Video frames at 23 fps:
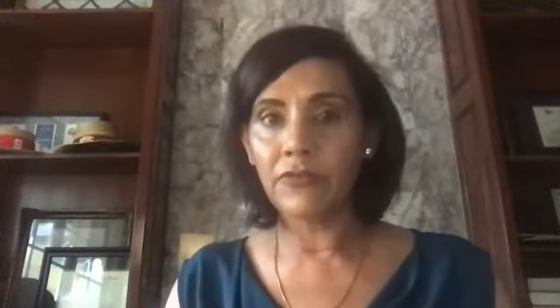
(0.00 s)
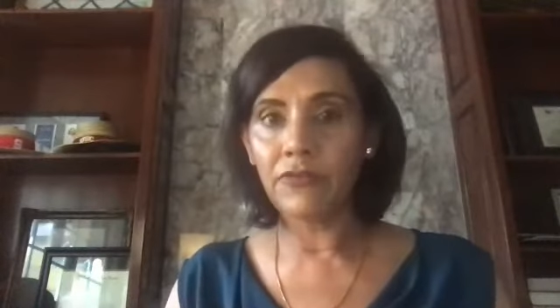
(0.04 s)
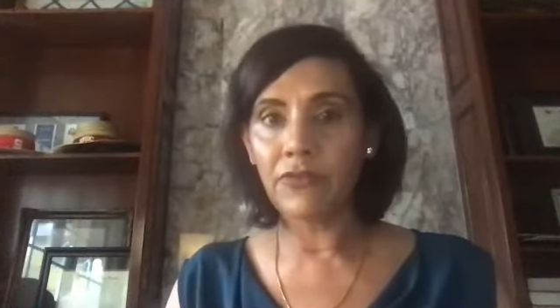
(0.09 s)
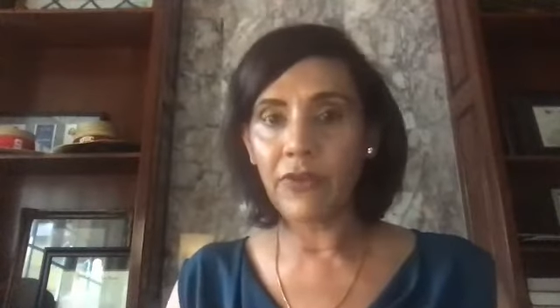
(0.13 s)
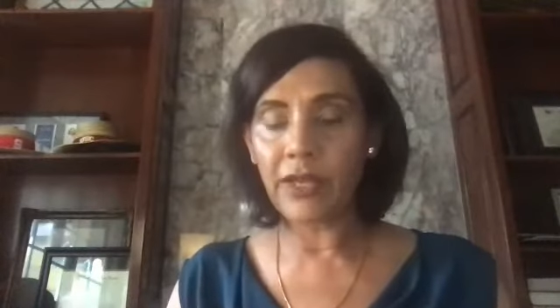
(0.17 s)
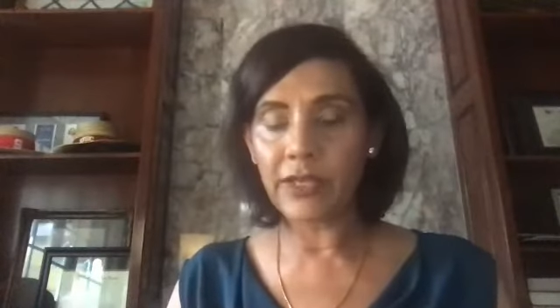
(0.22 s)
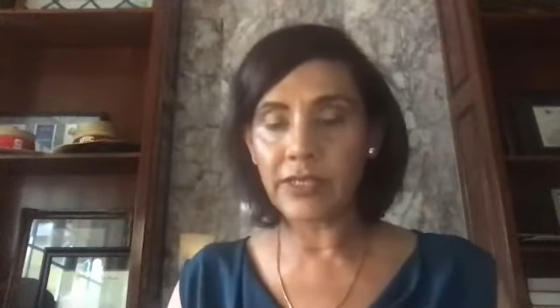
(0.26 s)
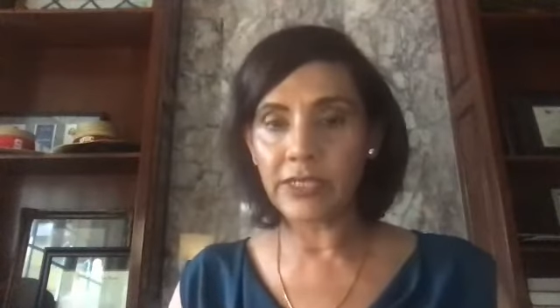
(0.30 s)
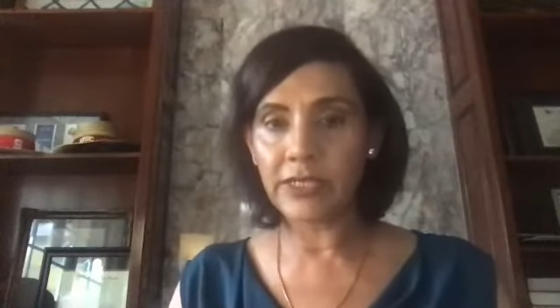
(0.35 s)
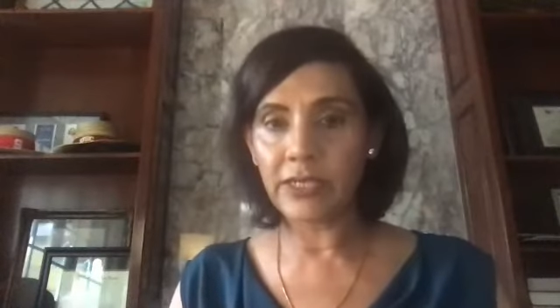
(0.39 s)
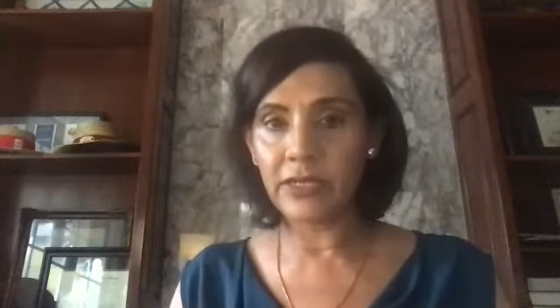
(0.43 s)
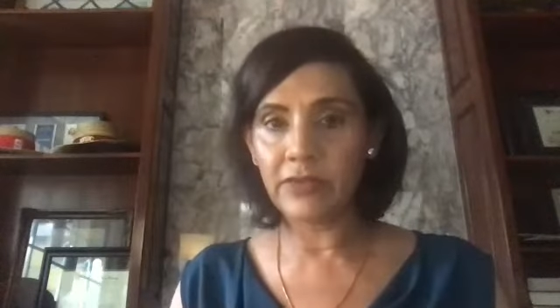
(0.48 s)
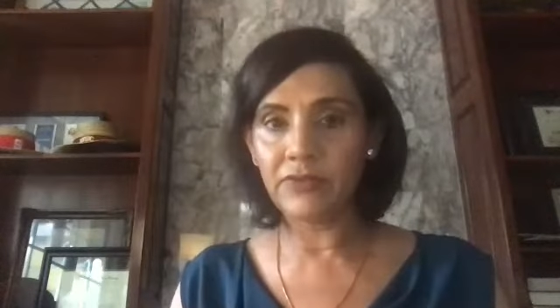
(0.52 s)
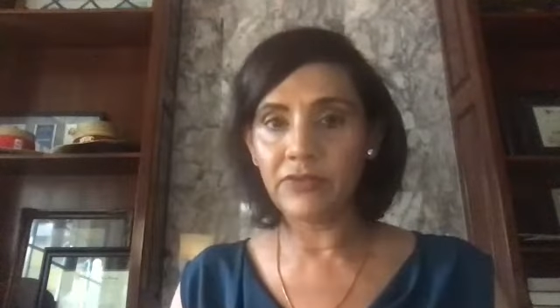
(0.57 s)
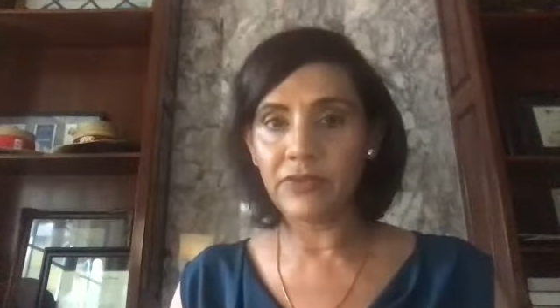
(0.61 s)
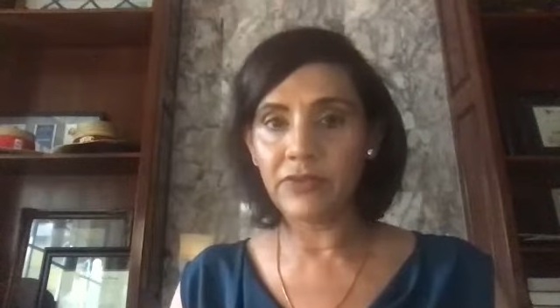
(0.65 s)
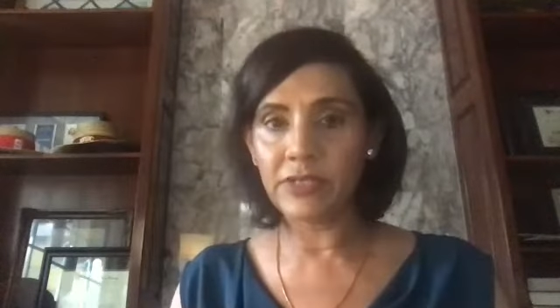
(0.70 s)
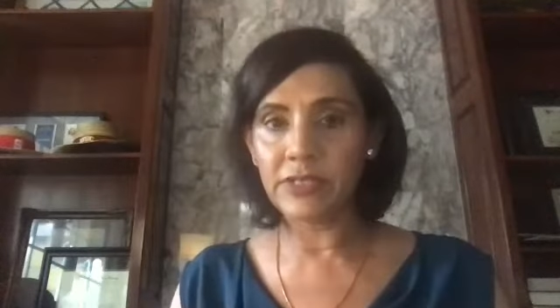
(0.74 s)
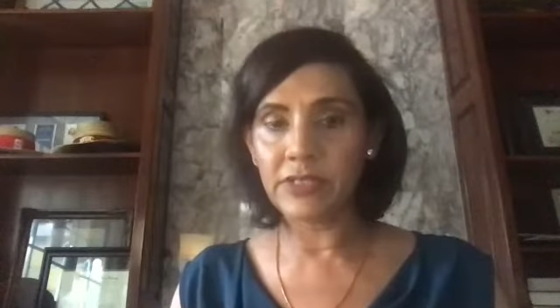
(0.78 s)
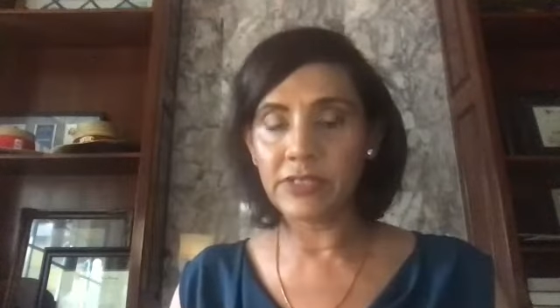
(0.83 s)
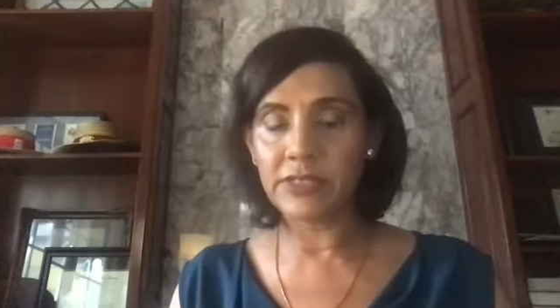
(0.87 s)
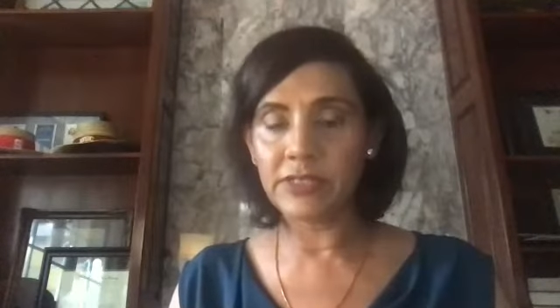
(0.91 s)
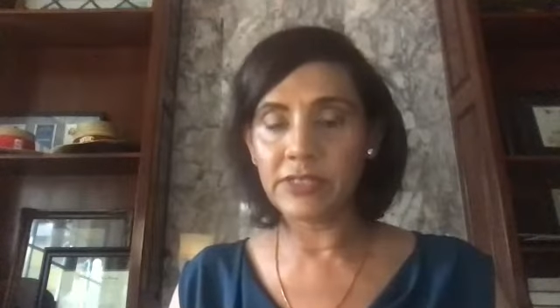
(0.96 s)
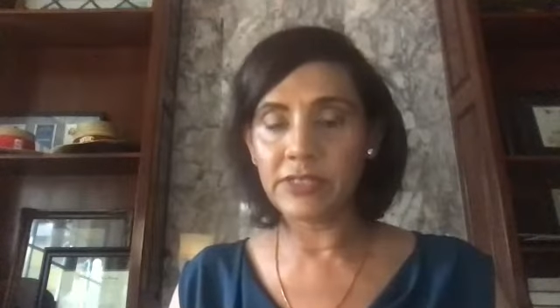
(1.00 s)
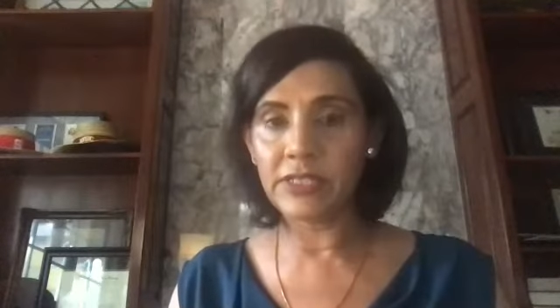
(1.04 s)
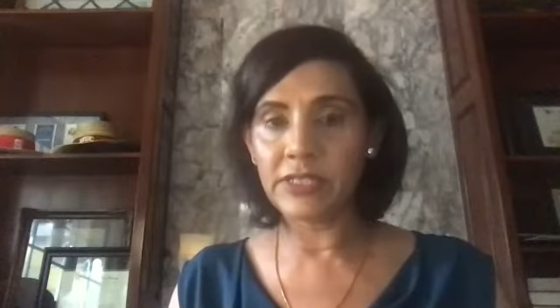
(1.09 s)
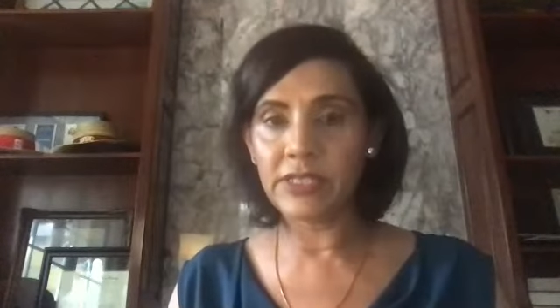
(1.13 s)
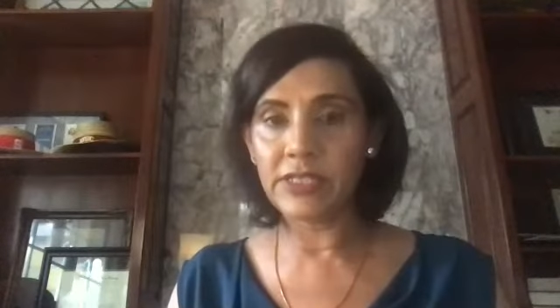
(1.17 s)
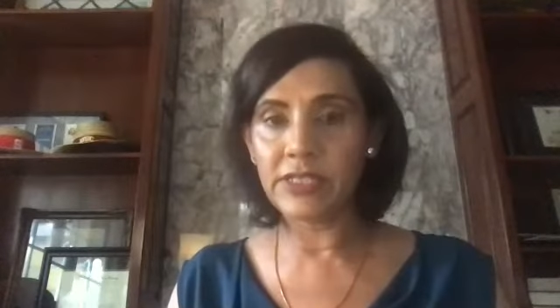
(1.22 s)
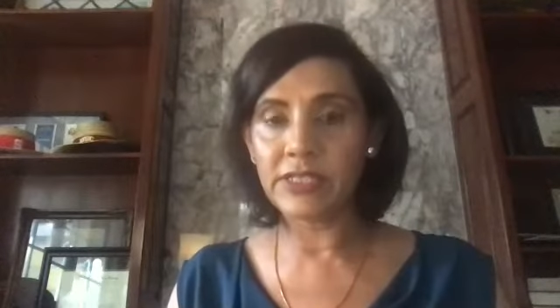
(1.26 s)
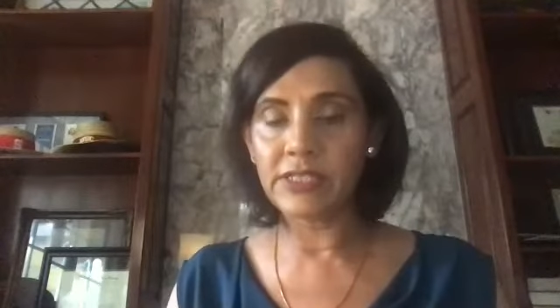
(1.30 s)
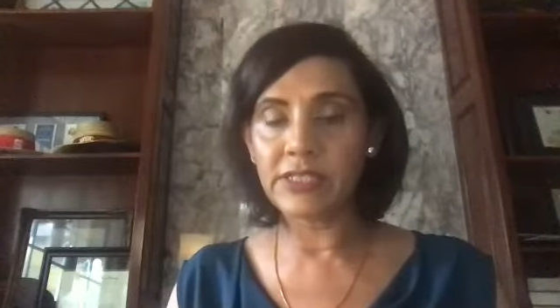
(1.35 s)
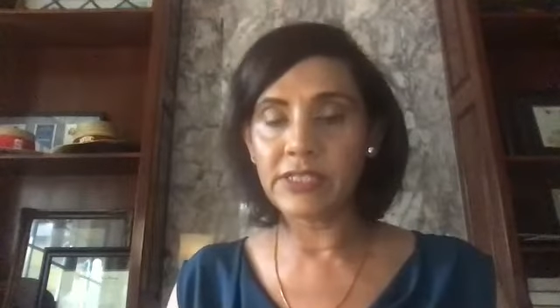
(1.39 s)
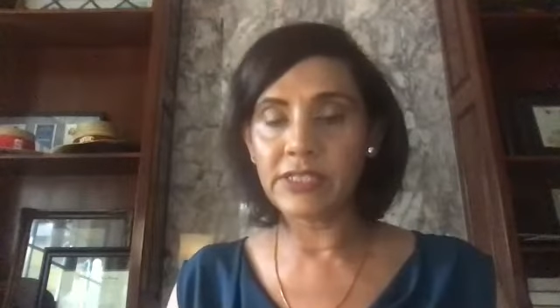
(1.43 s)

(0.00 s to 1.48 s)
fatty liver disease